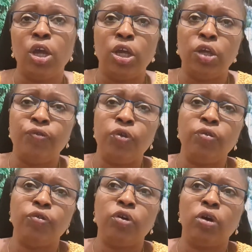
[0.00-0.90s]
if
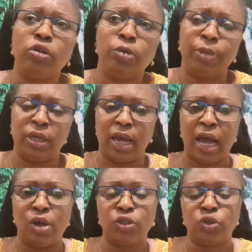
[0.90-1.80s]
you've grown up in a
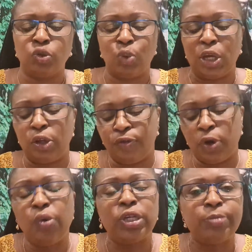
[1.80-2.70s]
household where you've
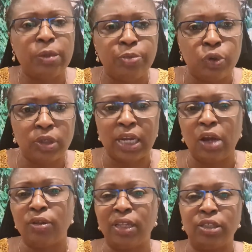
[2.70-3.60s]
always been put
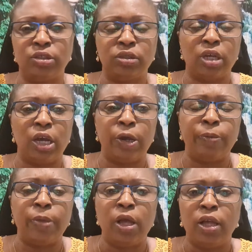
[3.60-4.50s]
down,
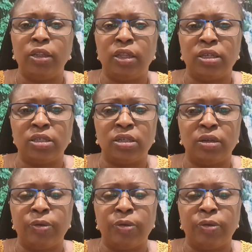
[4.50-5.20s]
there's